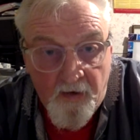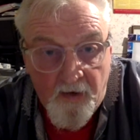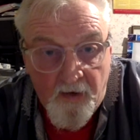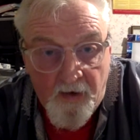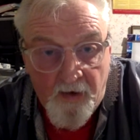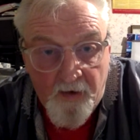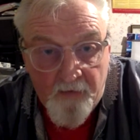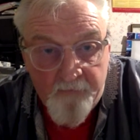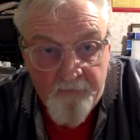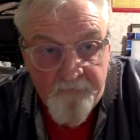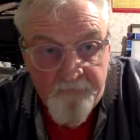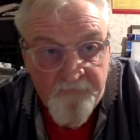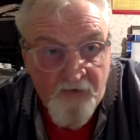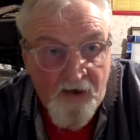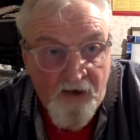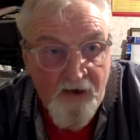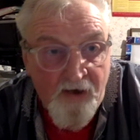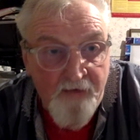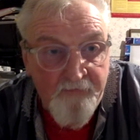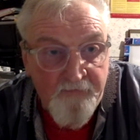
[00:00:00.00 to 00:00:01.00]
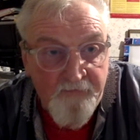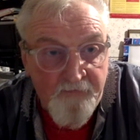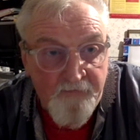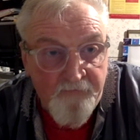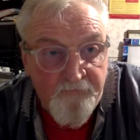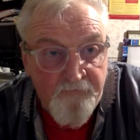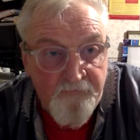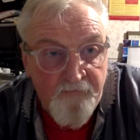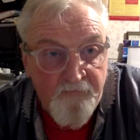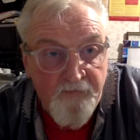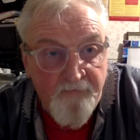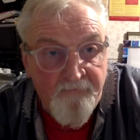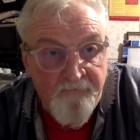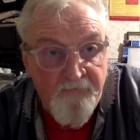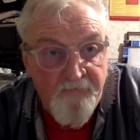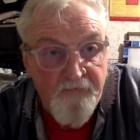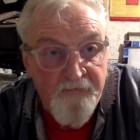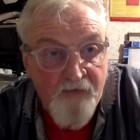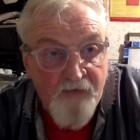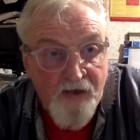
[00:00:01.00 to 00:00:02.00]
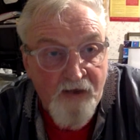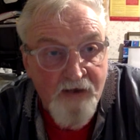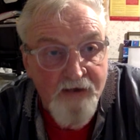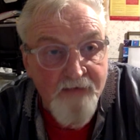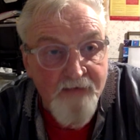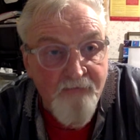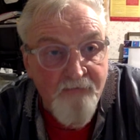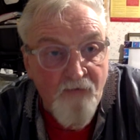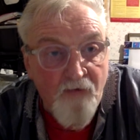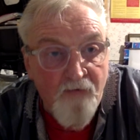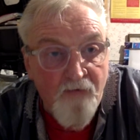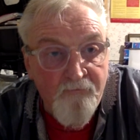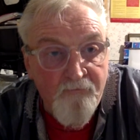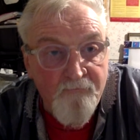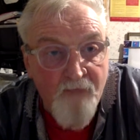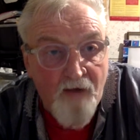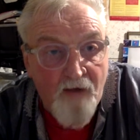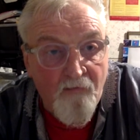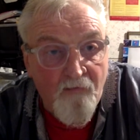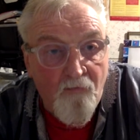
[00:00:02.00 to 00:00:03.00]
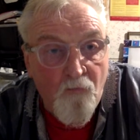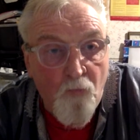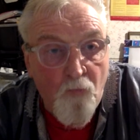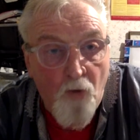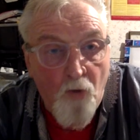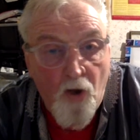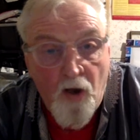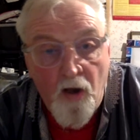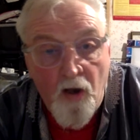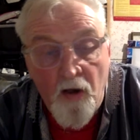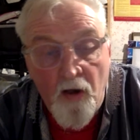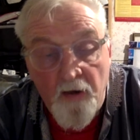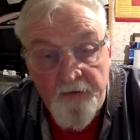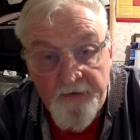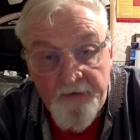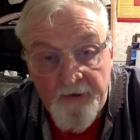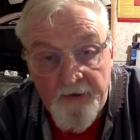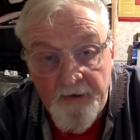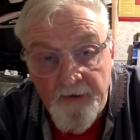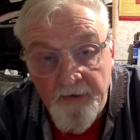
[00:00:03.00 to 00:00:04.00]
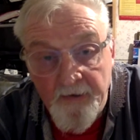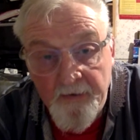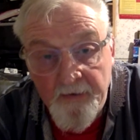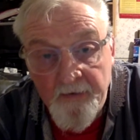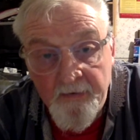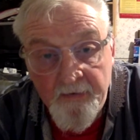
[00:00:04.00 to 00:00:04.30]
I shared this, and if the deva of marijuana,